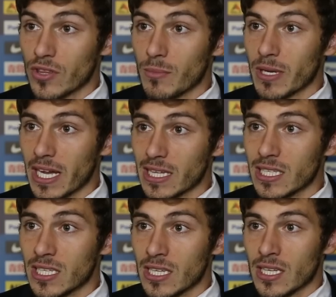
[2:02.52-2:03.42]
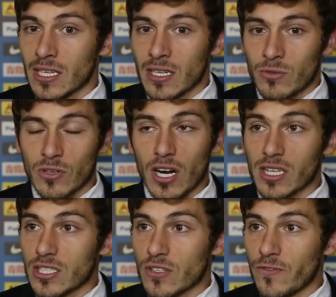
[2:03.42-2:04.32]
team again,
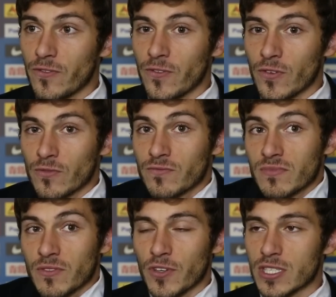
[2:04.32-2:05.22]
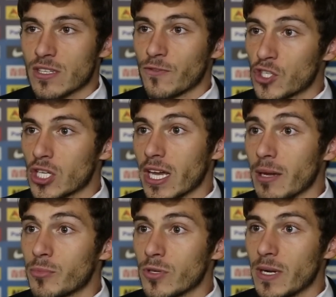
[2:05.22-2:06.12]
regardless of the first official
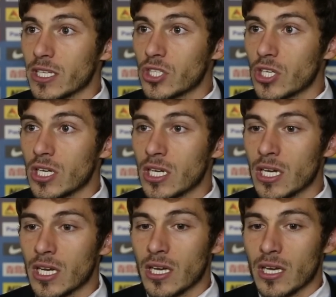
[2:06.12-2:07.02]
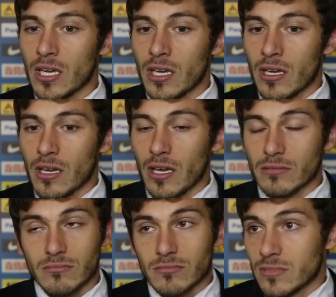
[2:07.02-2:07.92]
game, pretty much.
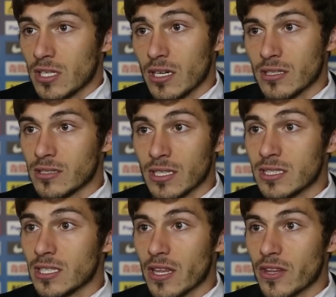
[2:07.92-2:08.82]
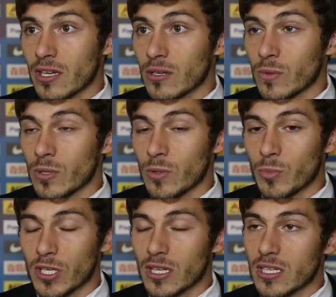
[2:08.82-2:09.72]
And yeah, that's it. I think we're
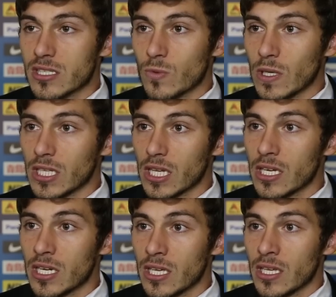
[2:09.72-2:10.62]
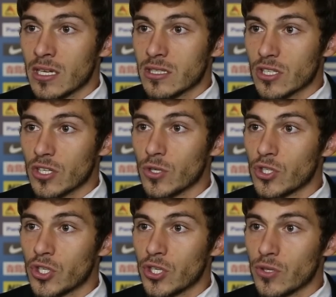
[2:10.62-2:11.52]
bringing this 1-0. It's a
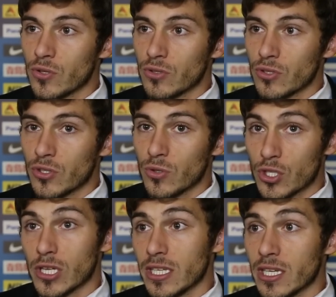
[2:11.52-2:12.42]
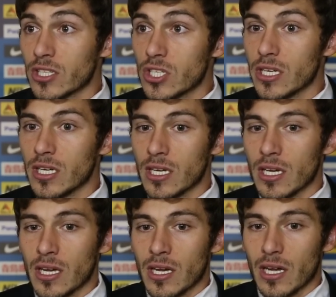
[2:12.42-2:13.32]
huge lead actually,
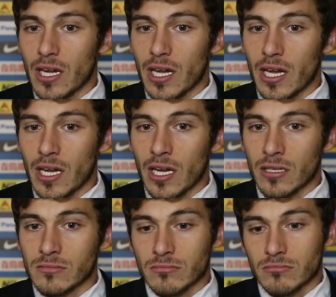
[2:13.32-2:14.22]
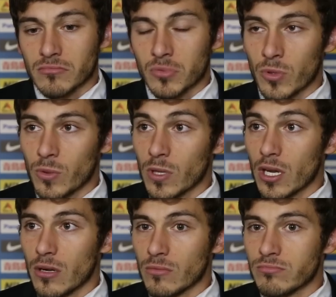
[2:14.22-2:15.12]
and we
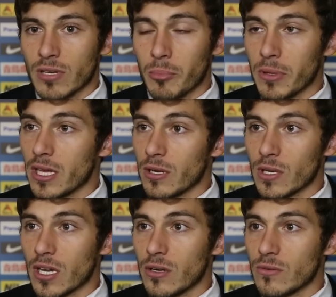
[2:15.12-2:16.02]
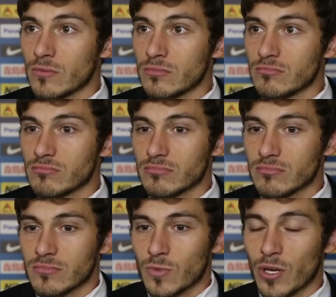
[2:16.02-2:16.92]
go happy there. We go
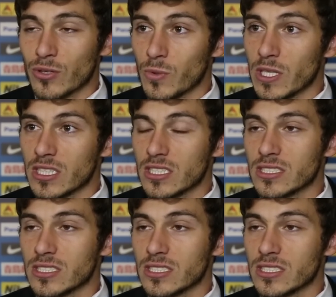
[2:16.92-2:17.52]
to win.